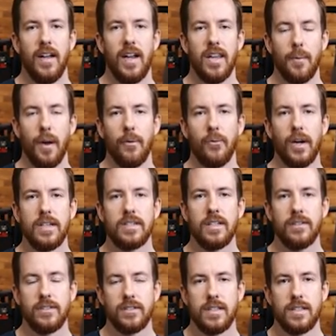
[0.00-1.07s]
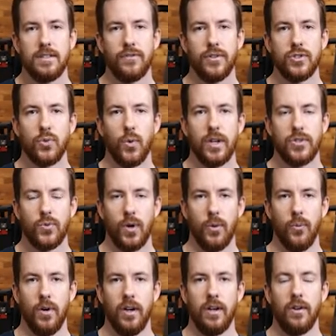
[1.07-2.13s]
and that my racing season for
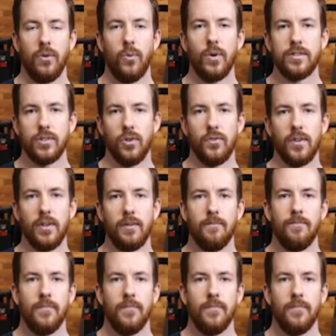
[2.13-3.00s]
2021 was over.